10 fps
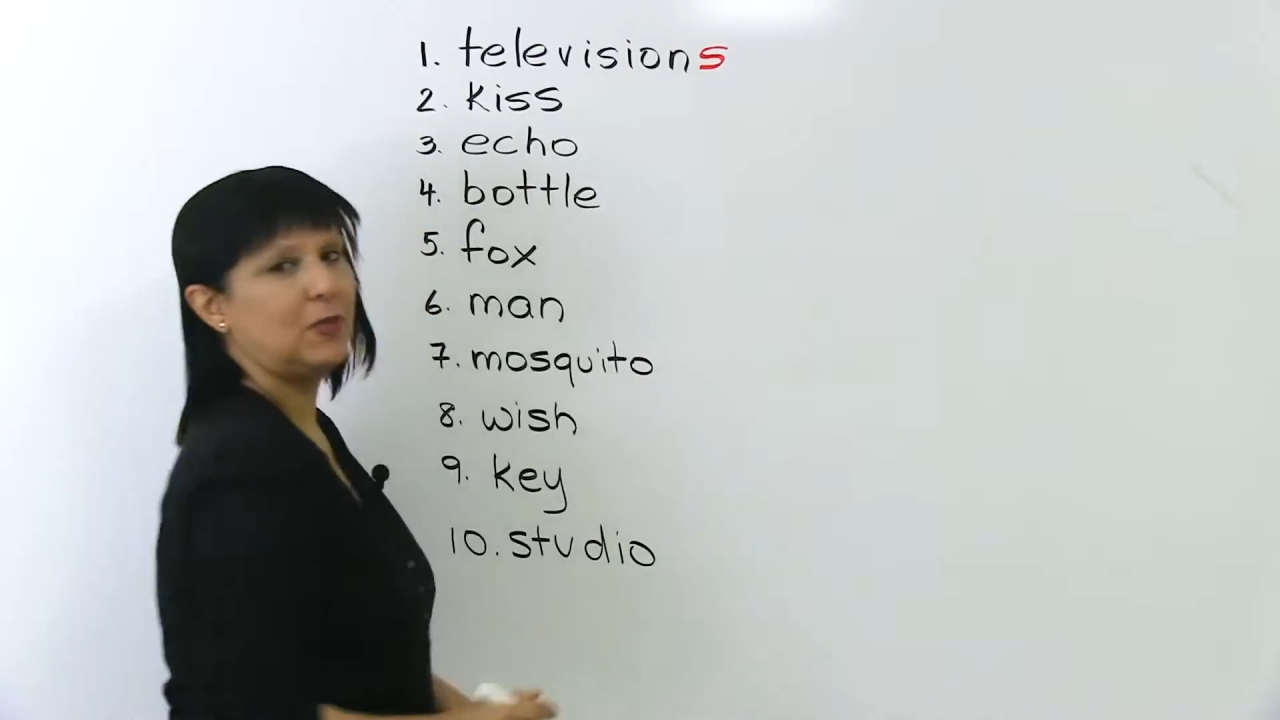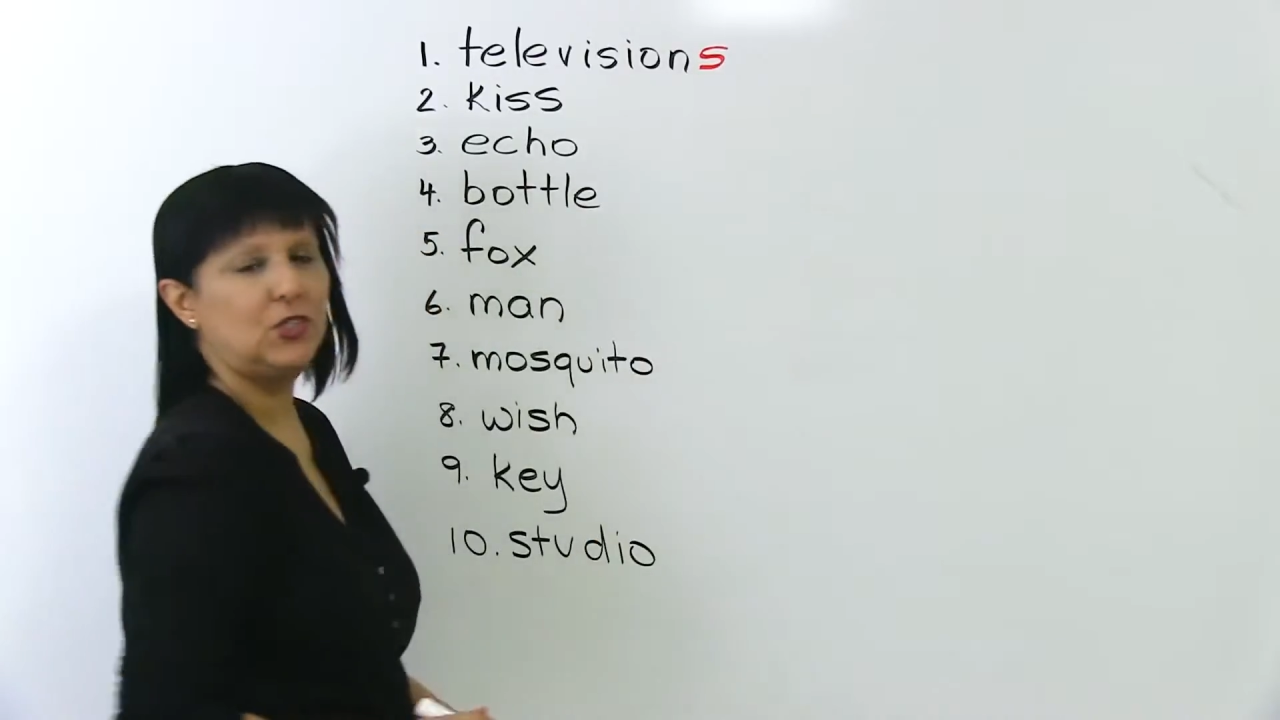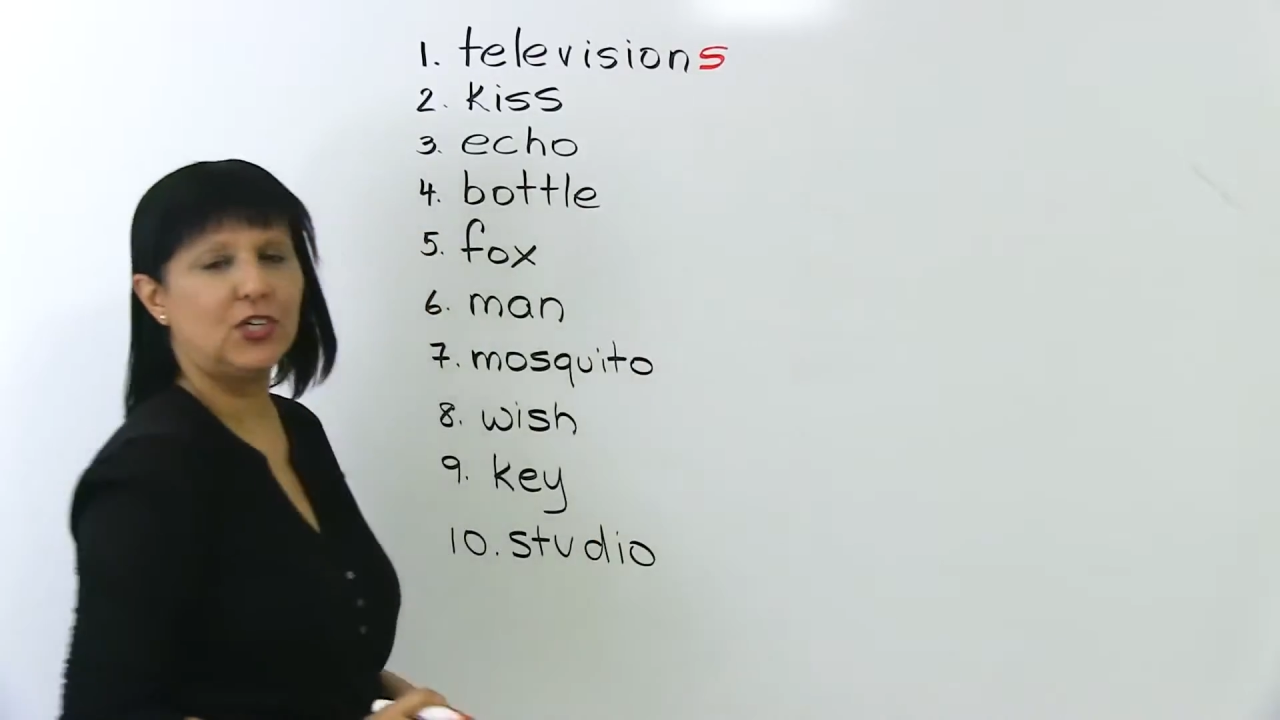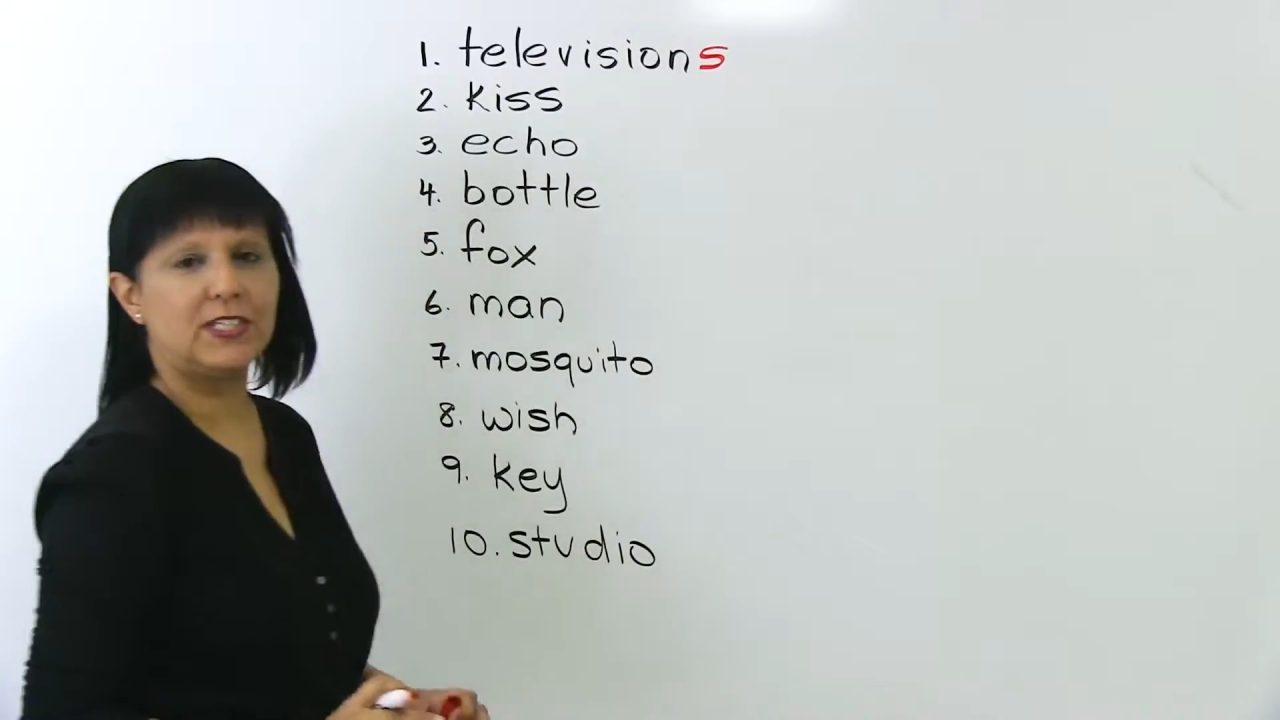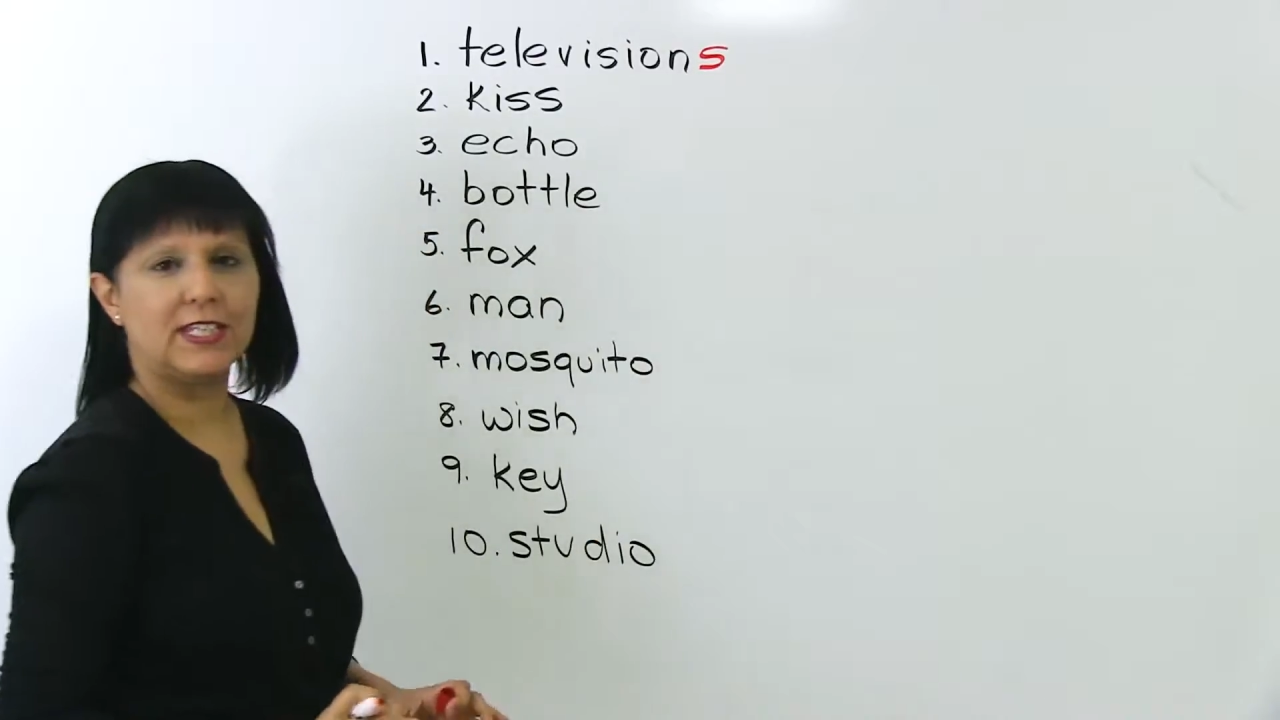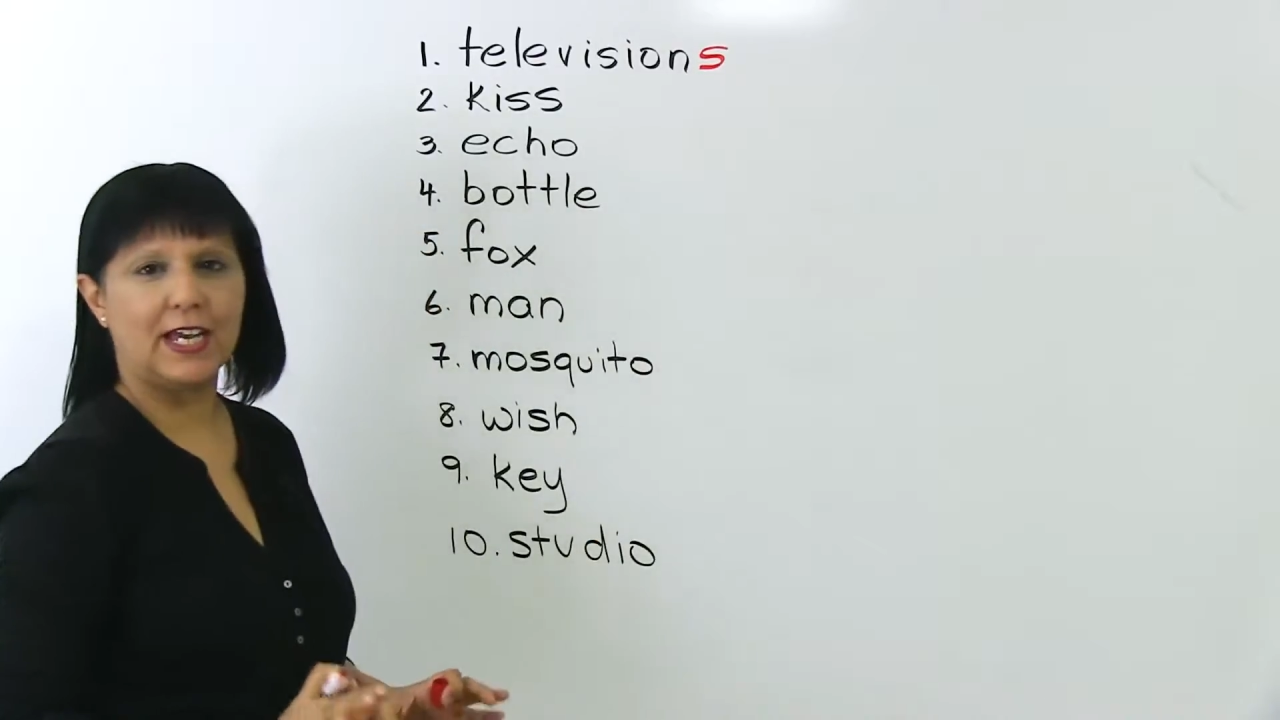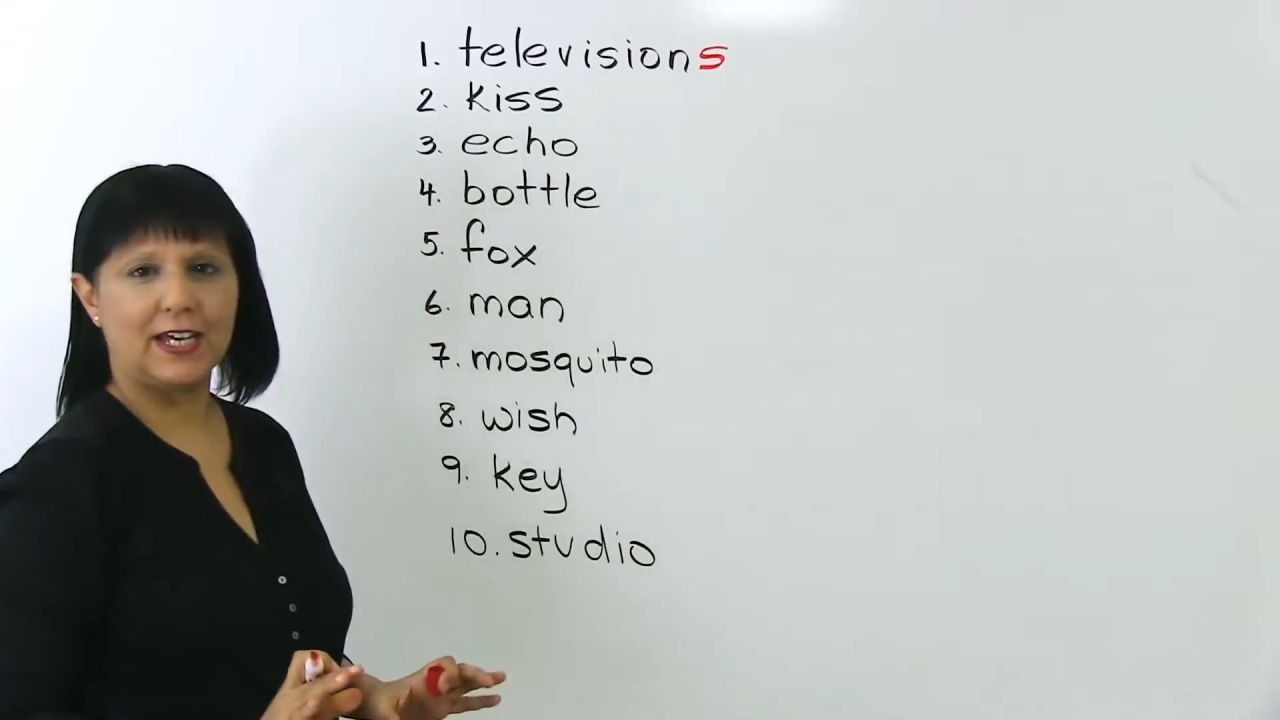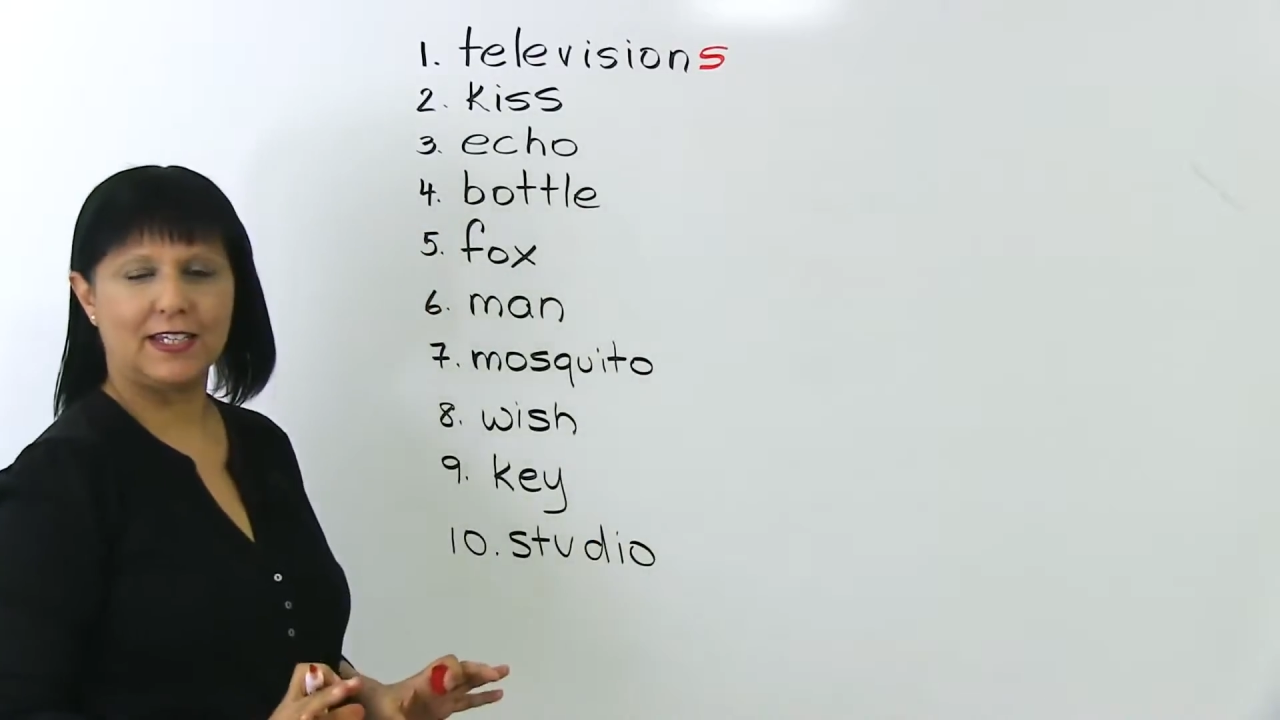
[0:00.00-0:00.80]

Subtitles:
We just add